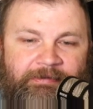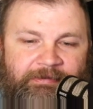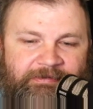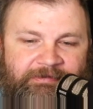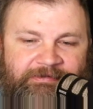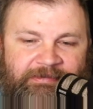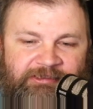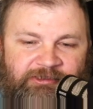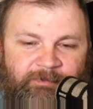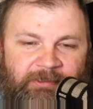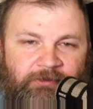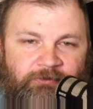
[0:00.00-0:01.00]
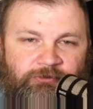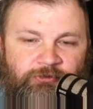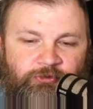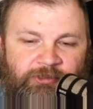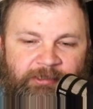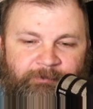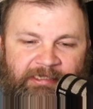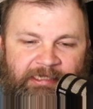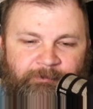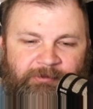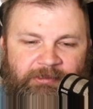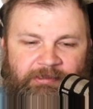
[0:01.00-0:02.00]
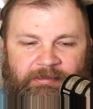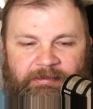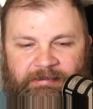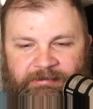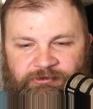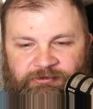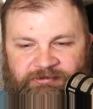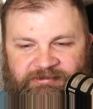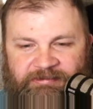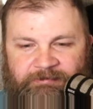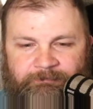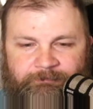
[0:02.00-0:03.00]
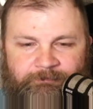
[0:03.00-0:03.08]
It is a spell, 2-drop epic, as you can see.